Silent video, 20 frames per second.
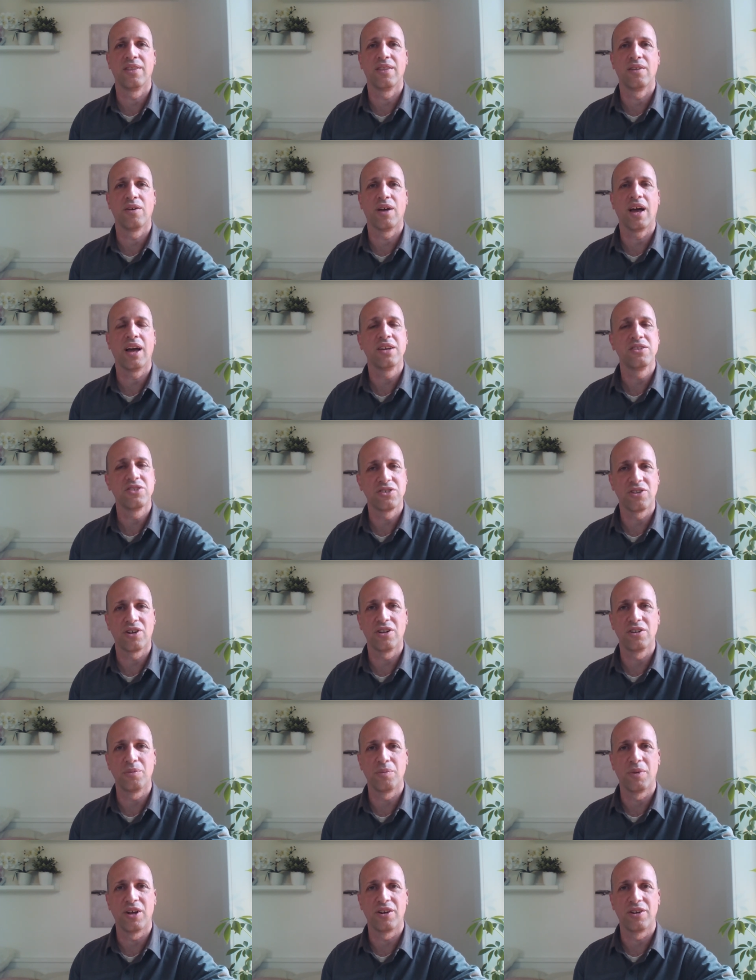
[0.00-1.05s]
I
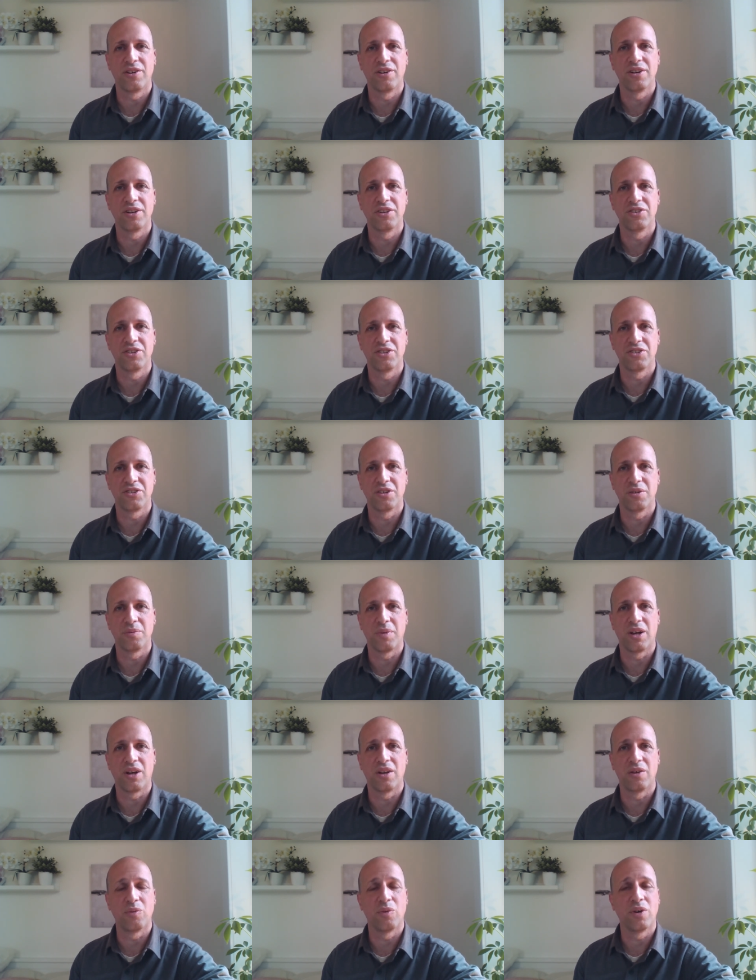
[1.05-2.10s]
installed a monitoring system
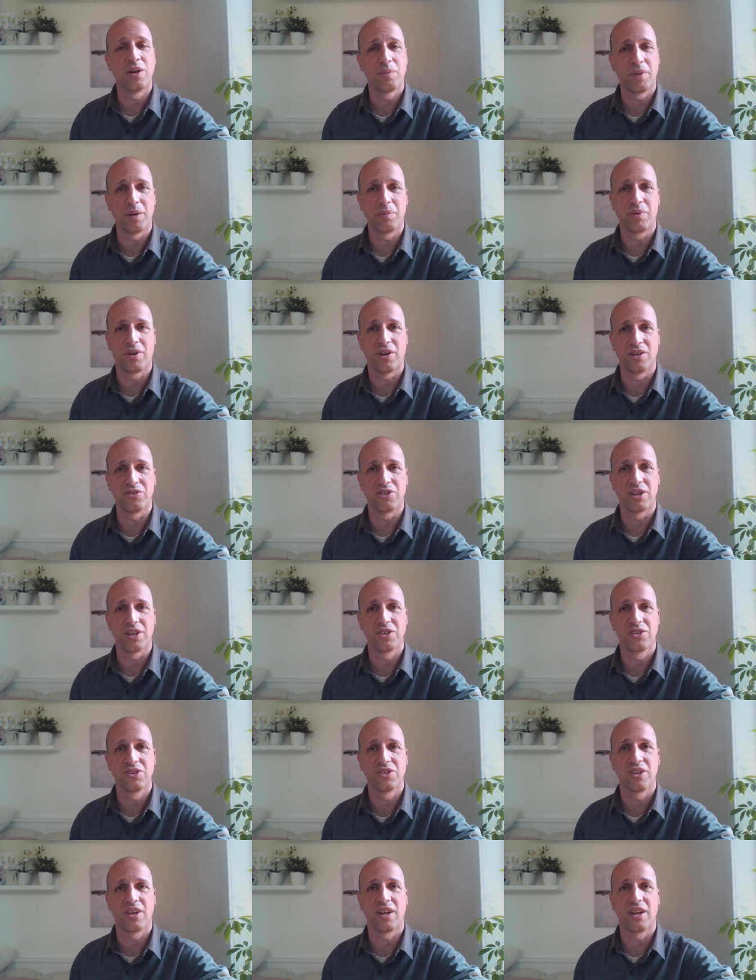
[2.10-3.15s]
on one of my
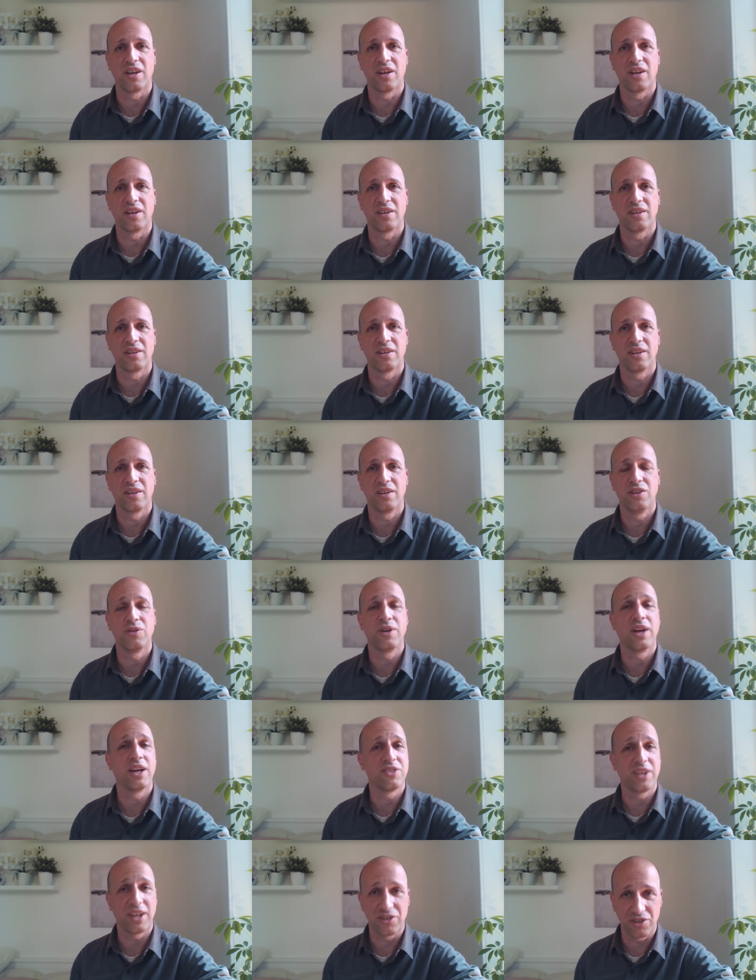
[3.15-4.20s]
projects. Uh, you
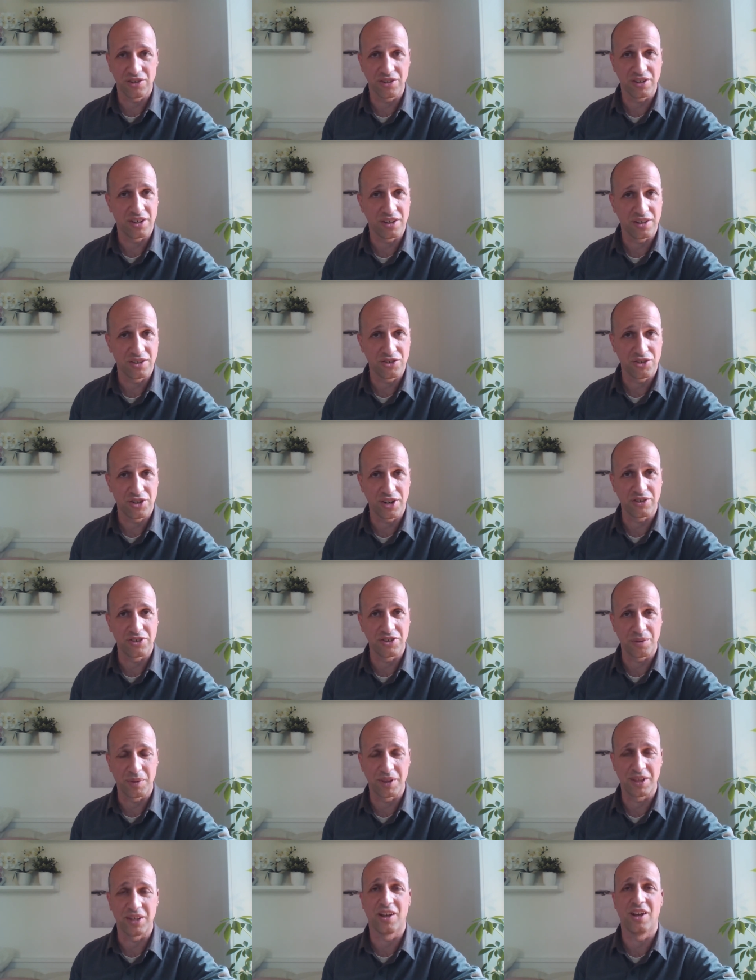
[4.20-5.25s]
guys actually shared
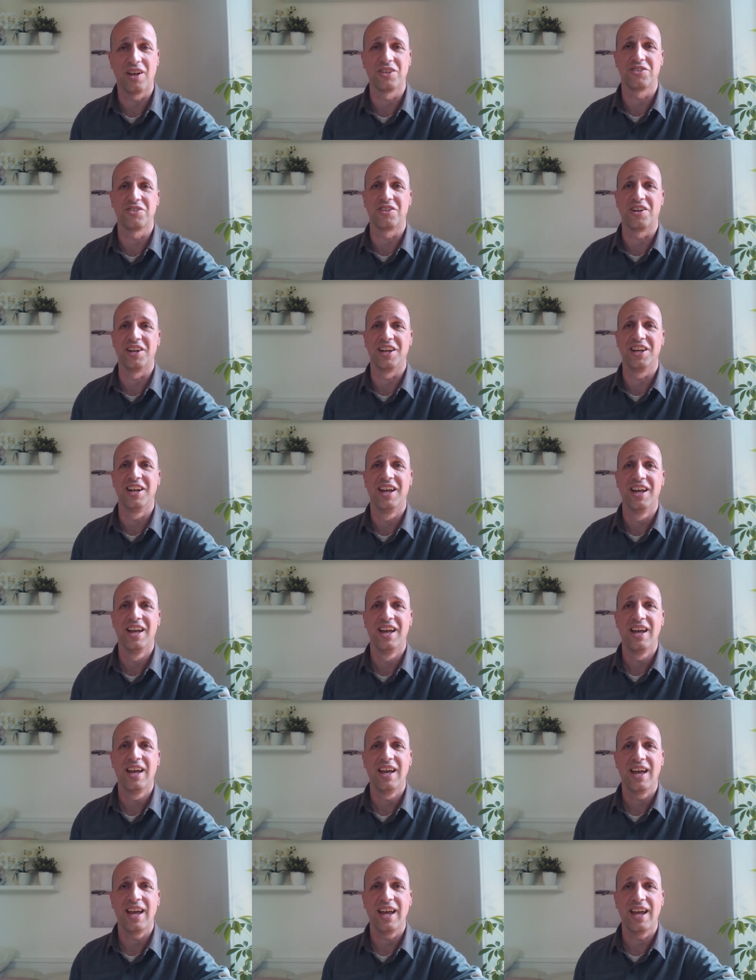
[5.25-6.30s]
some of the cost on it,
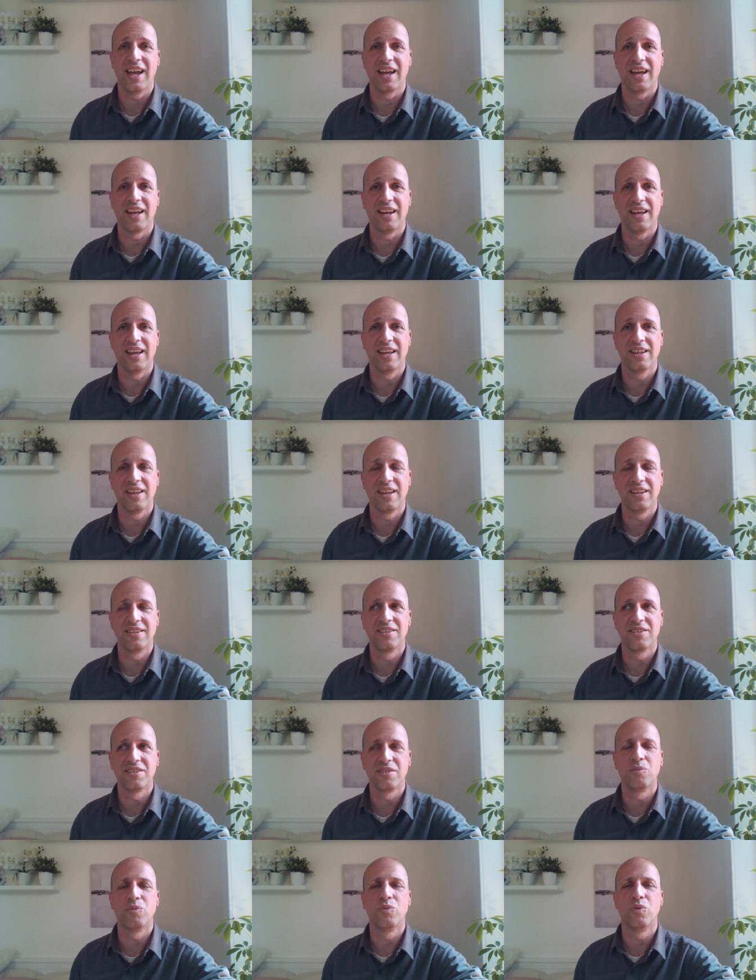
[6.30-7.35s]
and it led to
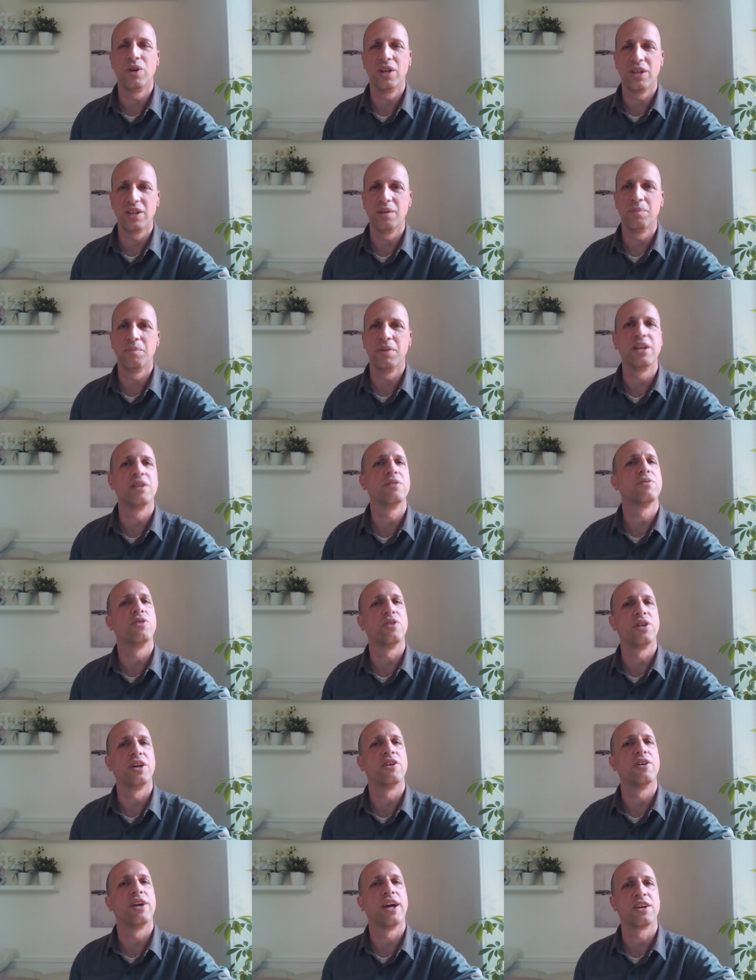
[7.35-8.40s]
some really meaningful
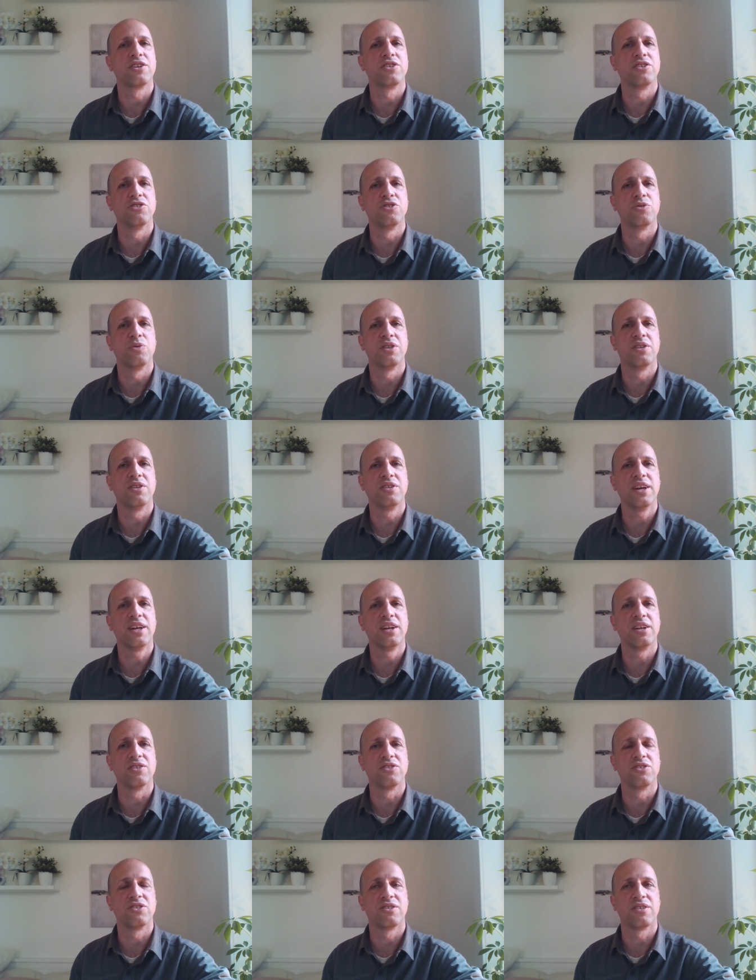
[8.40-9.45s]
interactions with the
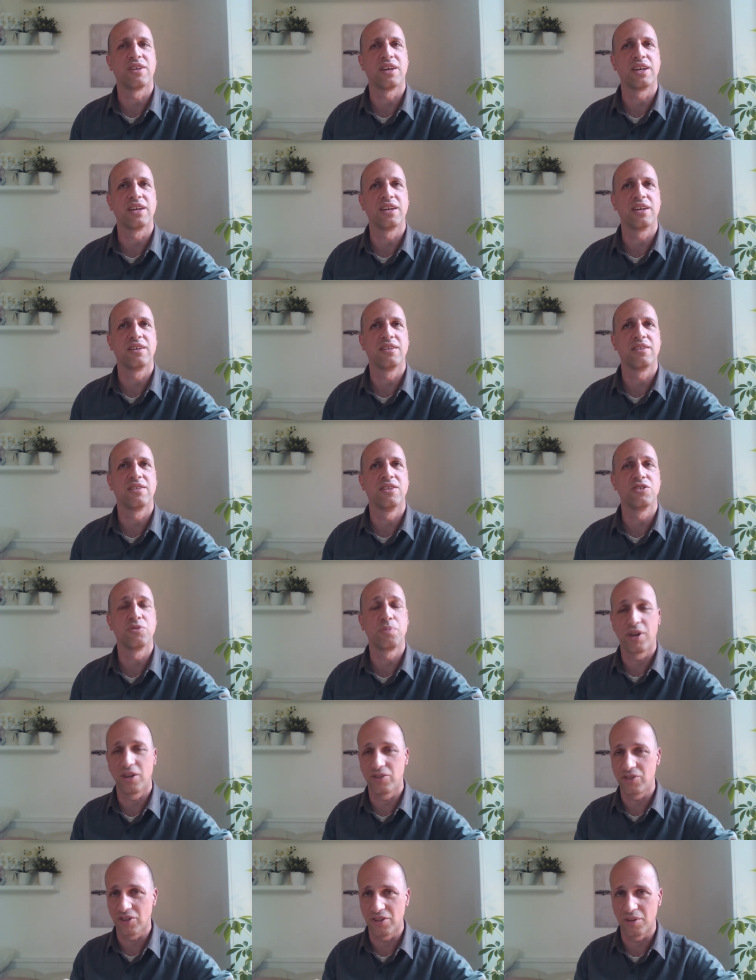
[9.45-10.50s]
tenants. Like this
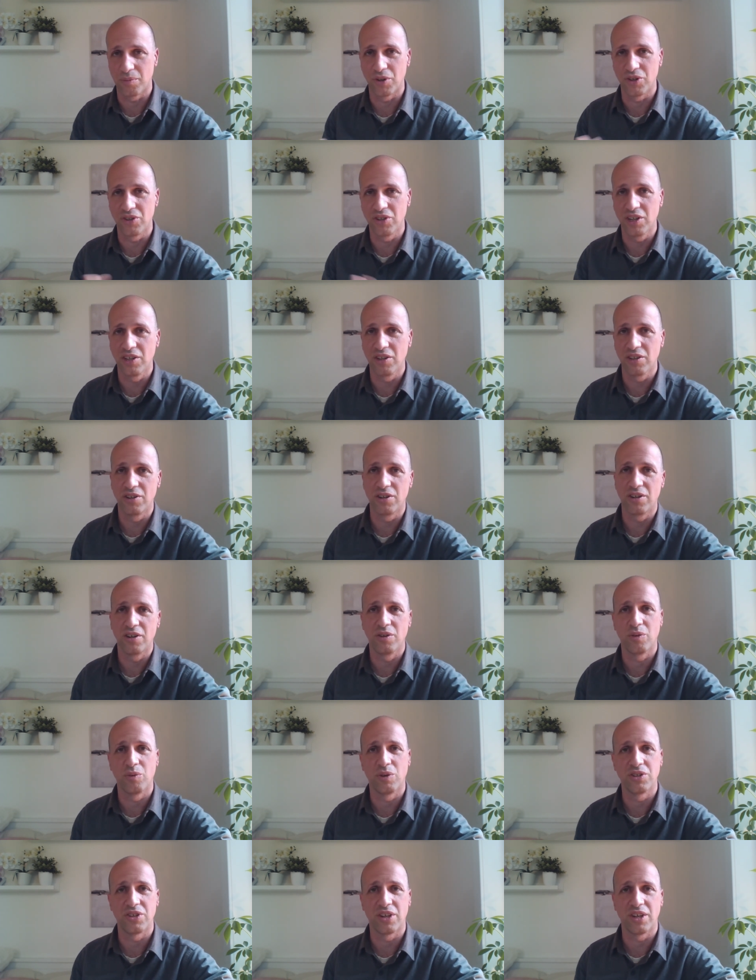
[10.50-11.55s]
project in particular
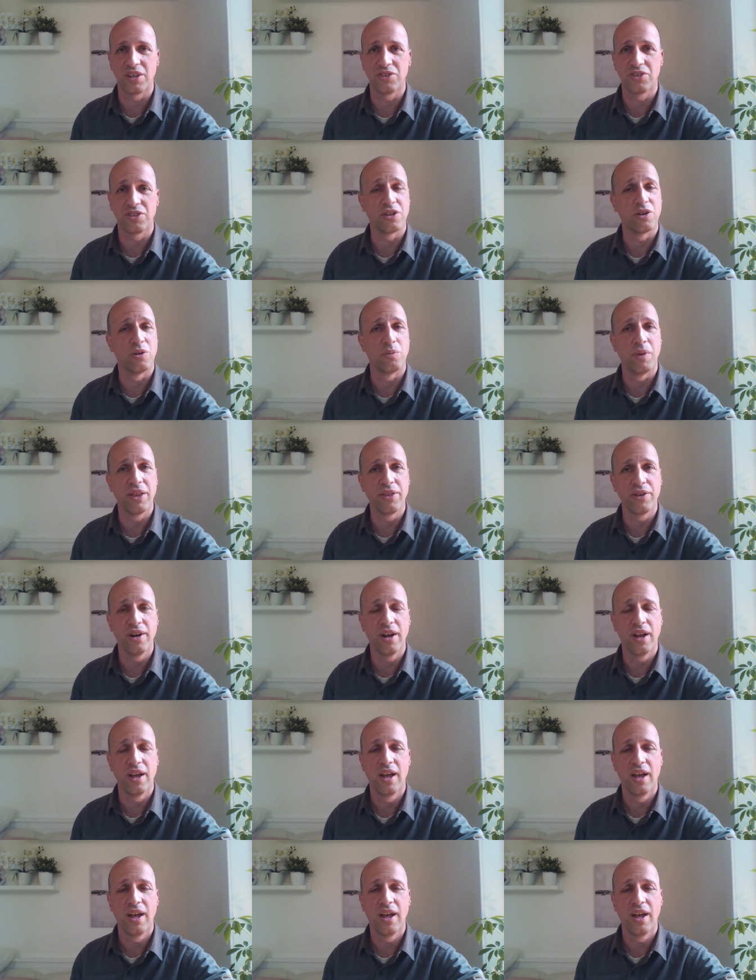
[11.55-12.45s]
was a single mother.